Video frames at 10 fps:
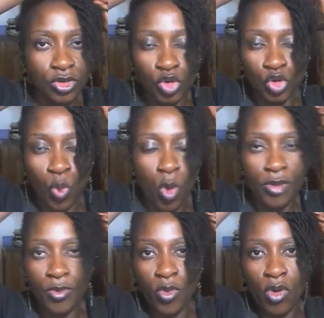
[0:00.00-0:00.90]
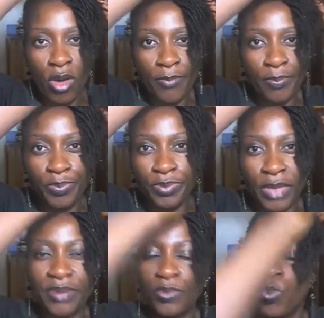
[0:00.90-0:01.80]
use one more,
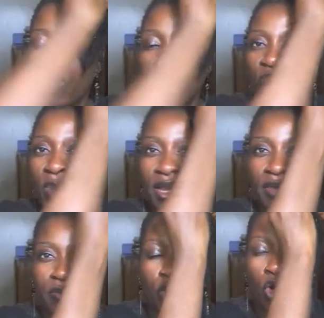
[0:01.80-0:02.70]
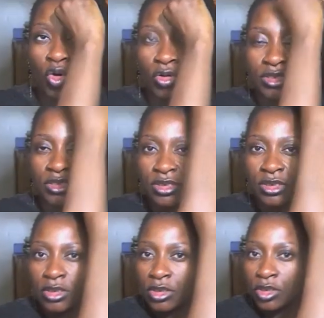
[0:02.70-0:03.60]
like one of my
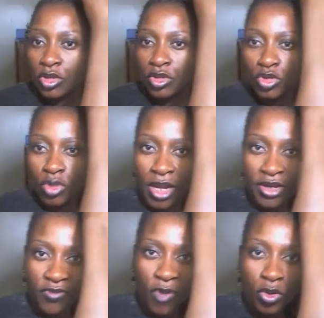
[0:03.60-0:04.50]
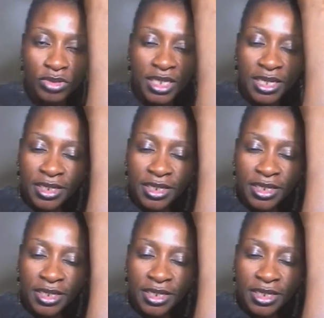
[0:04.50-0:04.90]
locks to kind of hold it